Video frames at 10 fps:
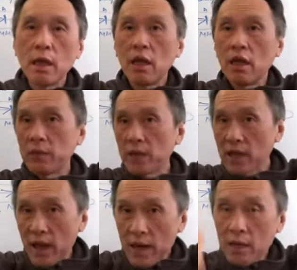If a
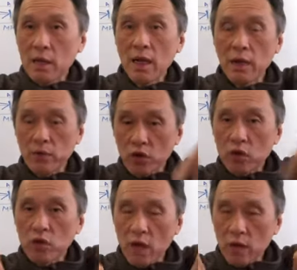tiger come, you don't
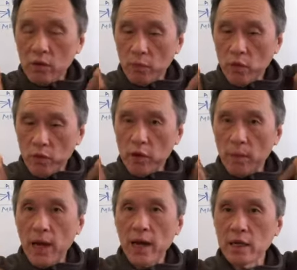know how to move your
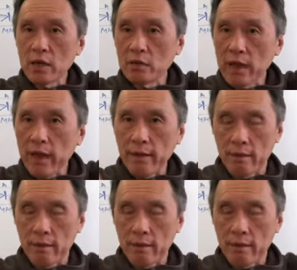body, you're dead.